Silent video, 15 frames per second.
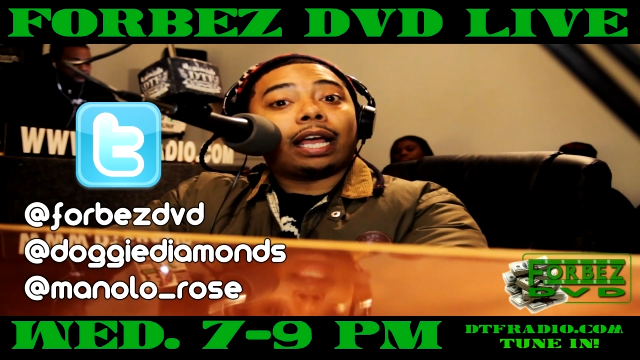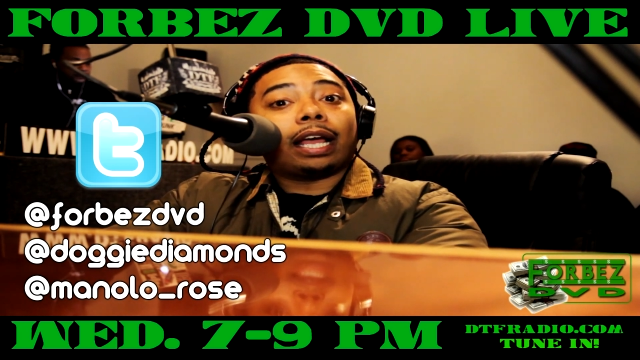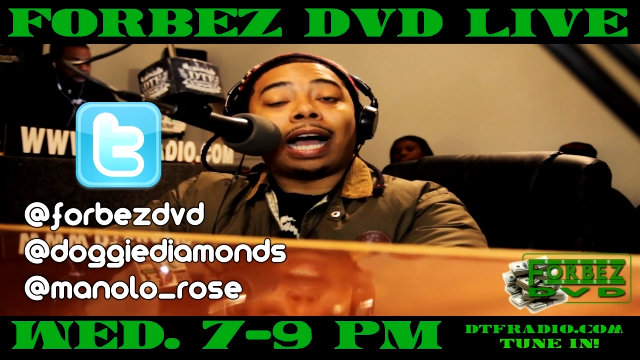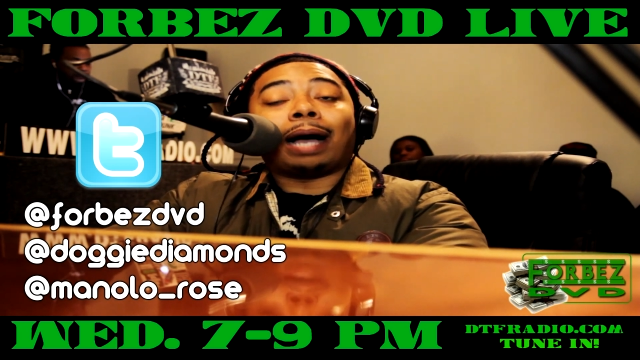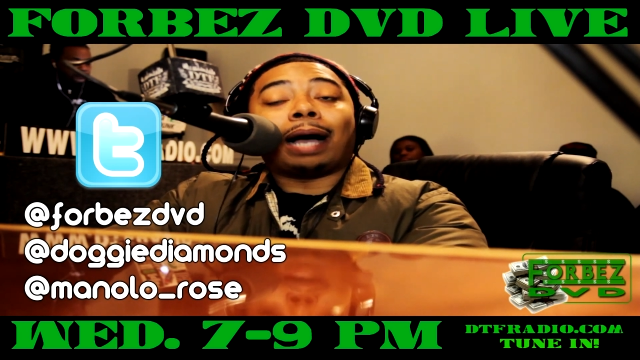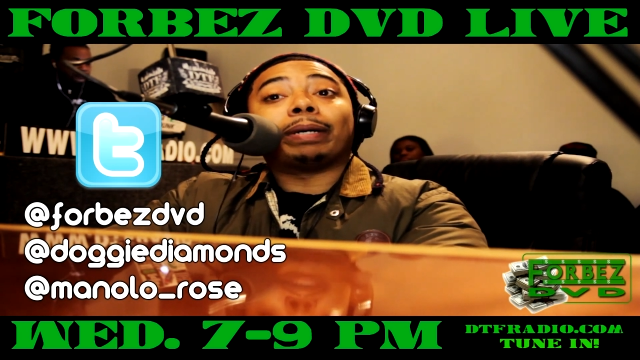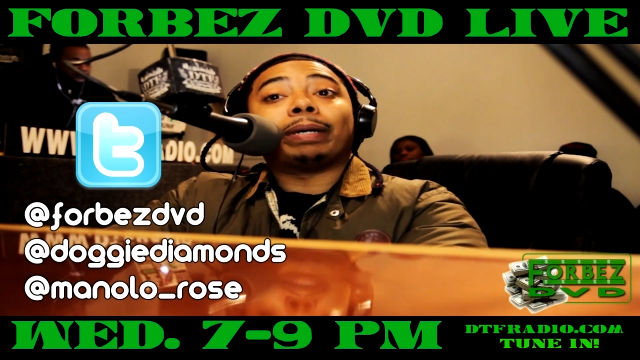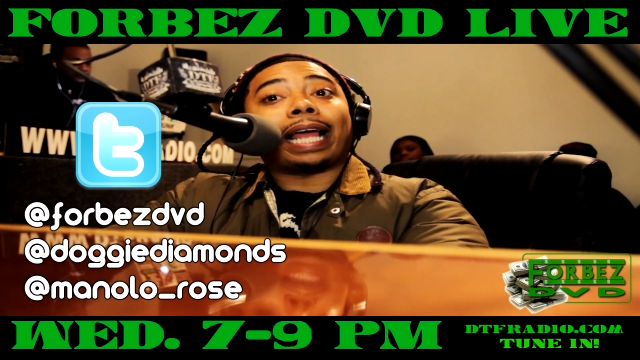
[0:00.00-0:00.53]

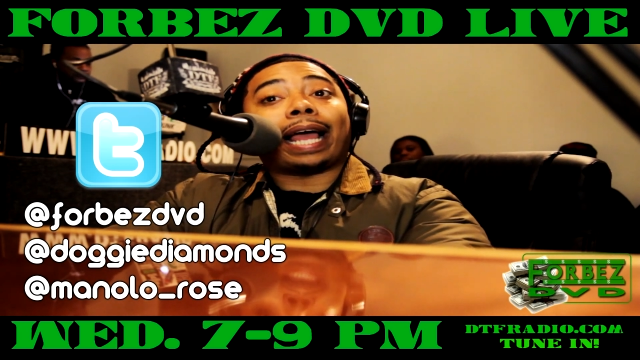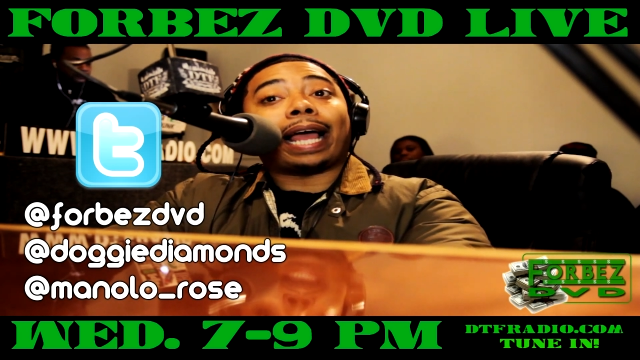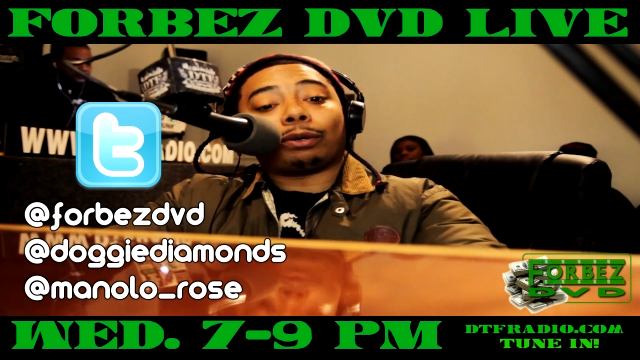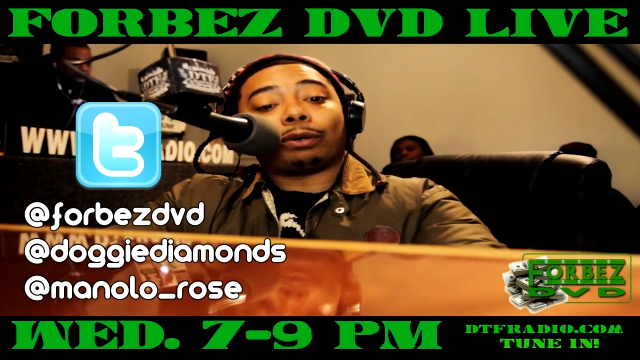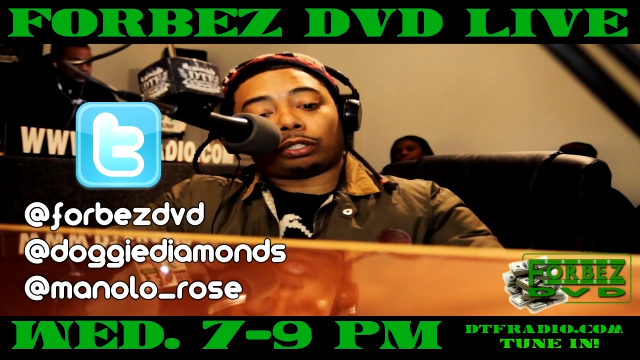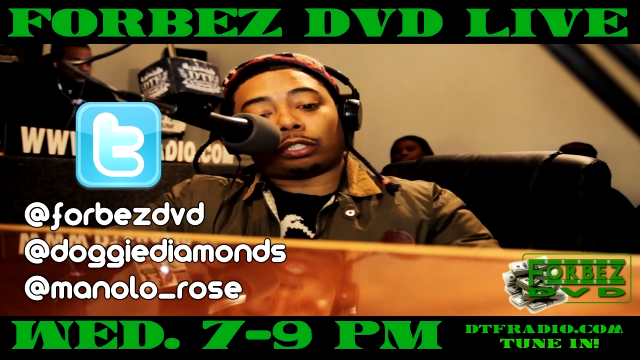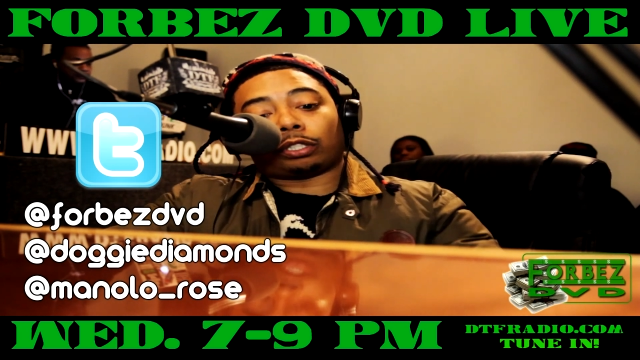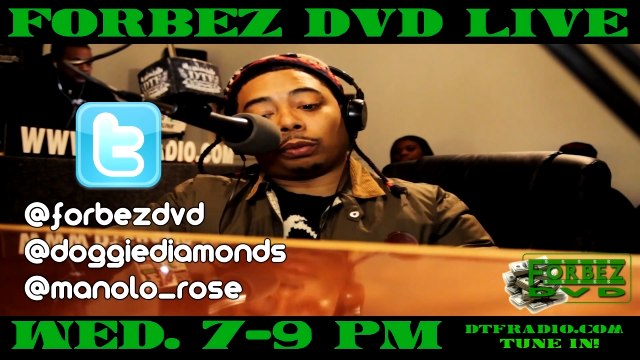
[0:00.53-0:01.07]
I'm
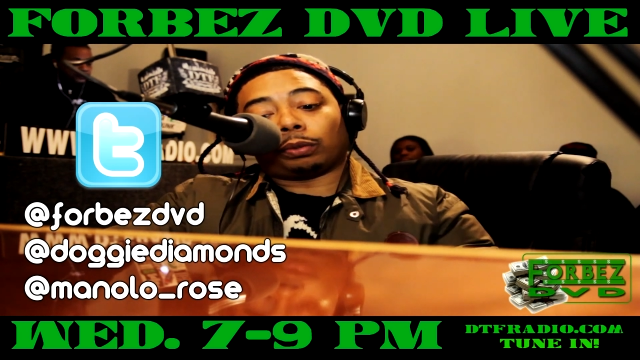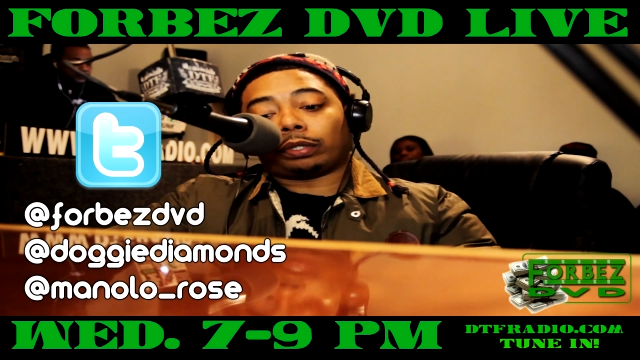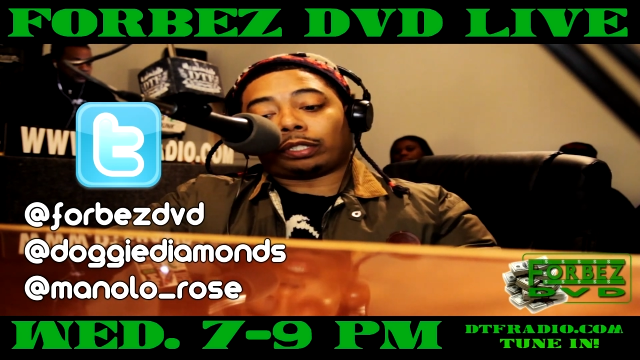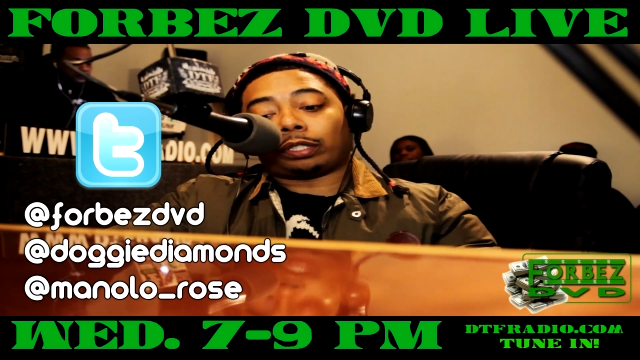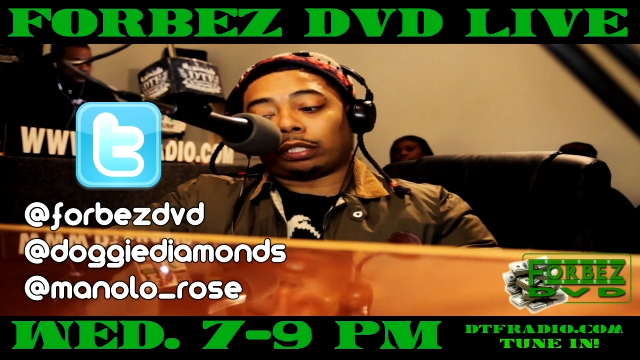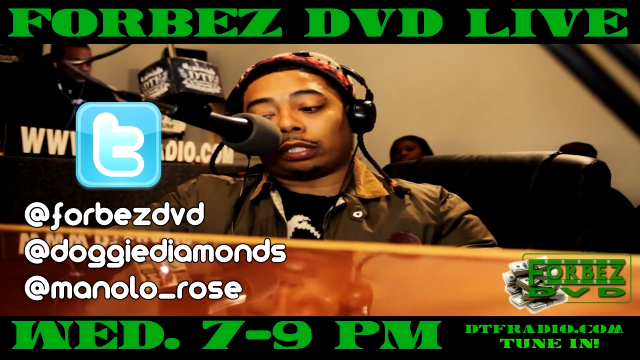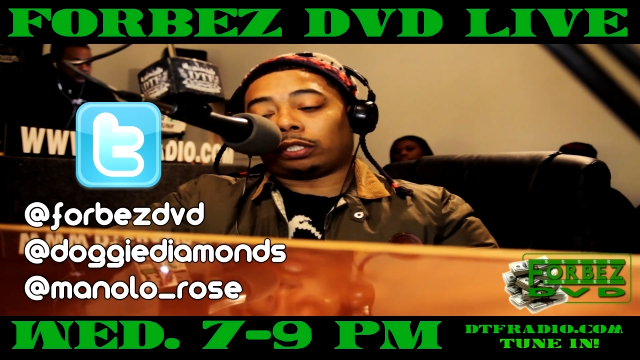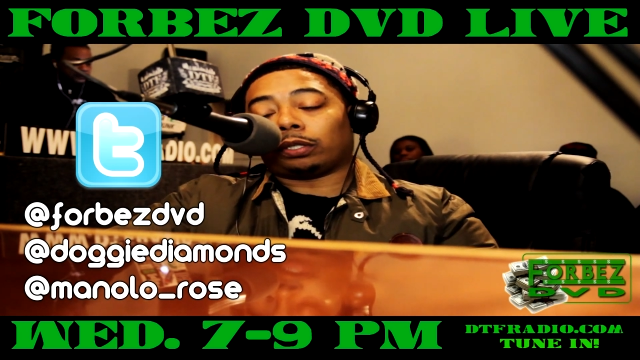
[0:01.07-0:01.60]
allowed to,
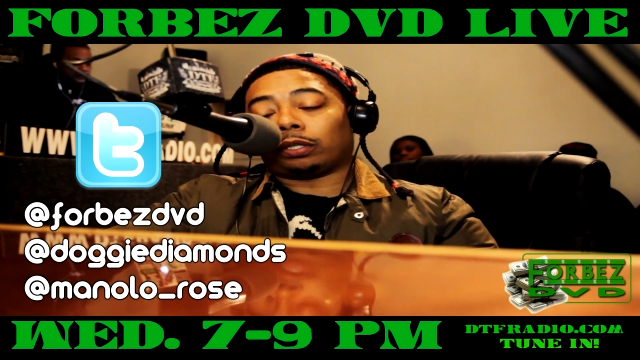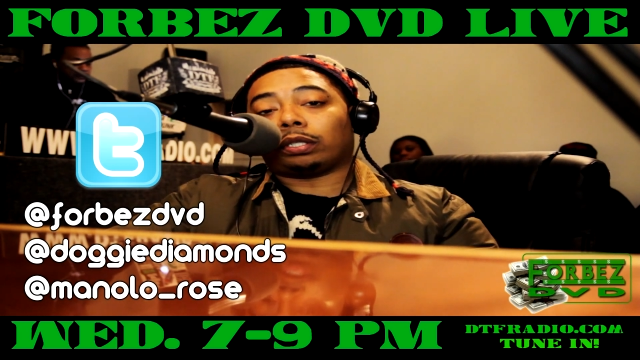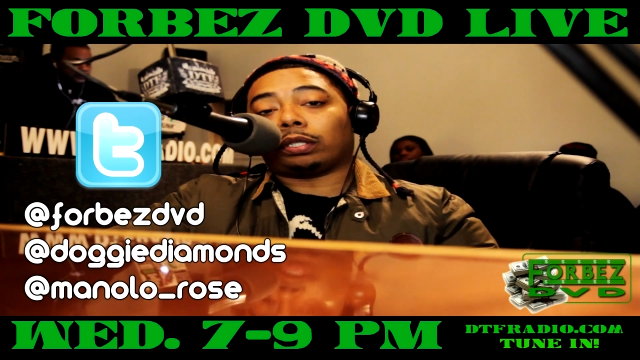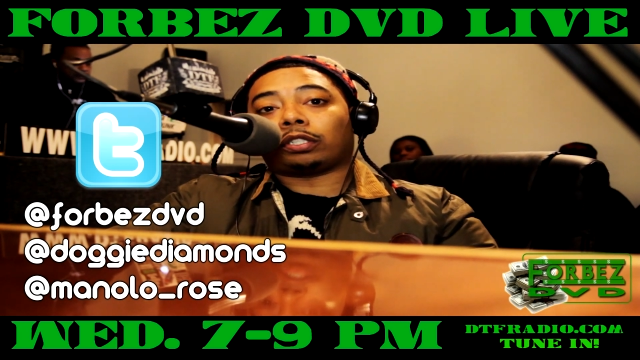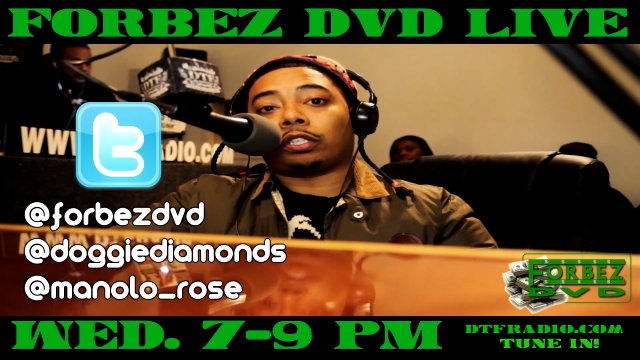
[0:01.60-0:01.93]
to, to,